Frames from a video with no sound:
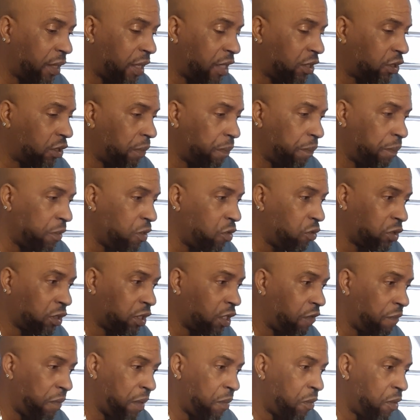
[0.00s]
And some, you know,
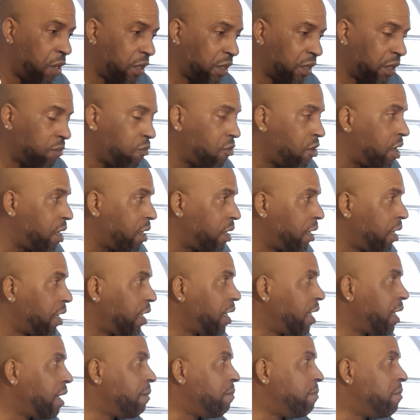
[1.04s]
some people say, boy,
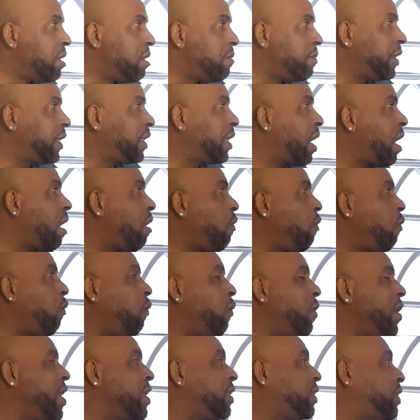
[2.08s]
me can't
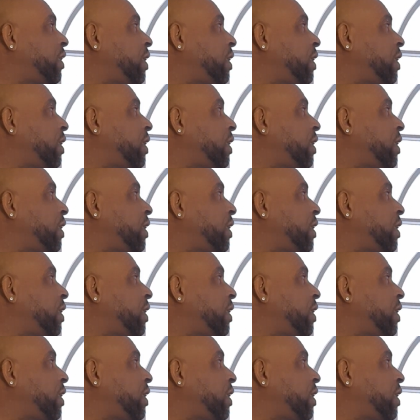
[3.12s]
wait